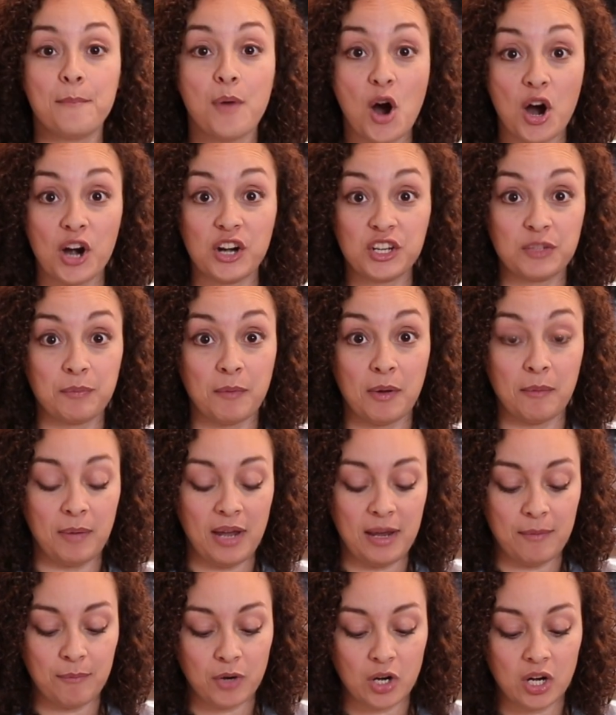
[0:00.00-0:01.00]
parchment
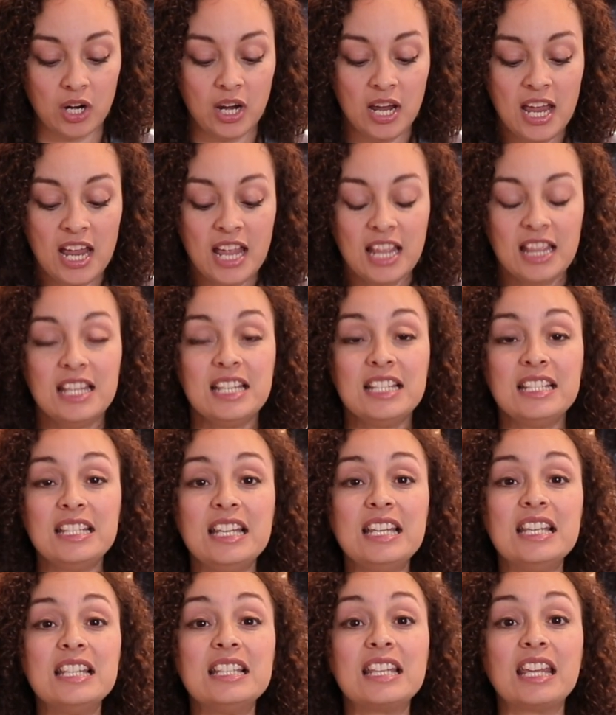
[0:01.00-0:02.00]
paper. This
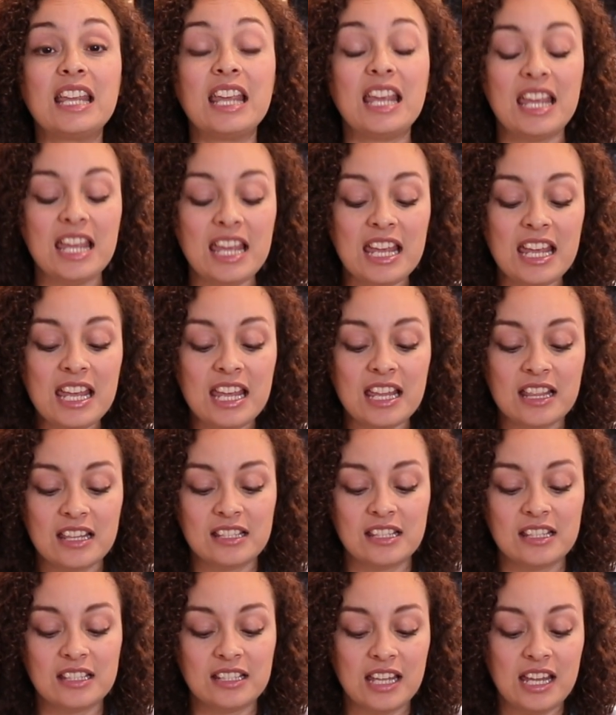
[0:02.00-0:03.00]
is key, this
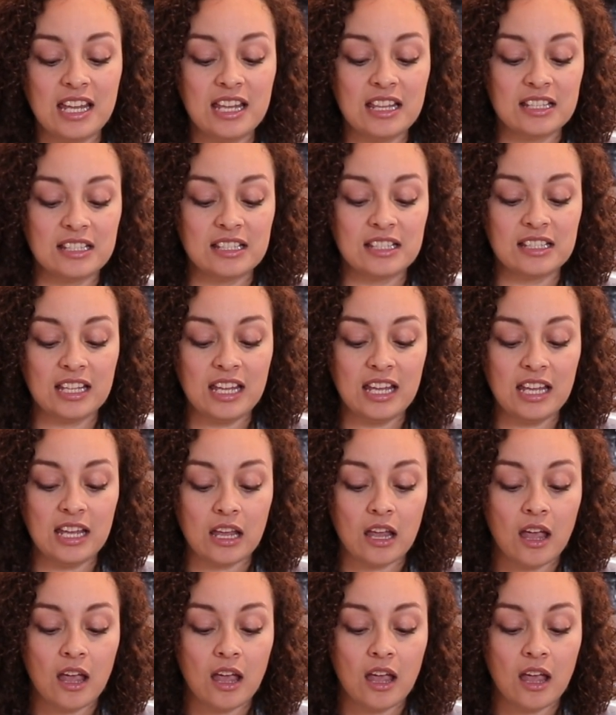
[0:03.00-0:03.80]
is key, this is key.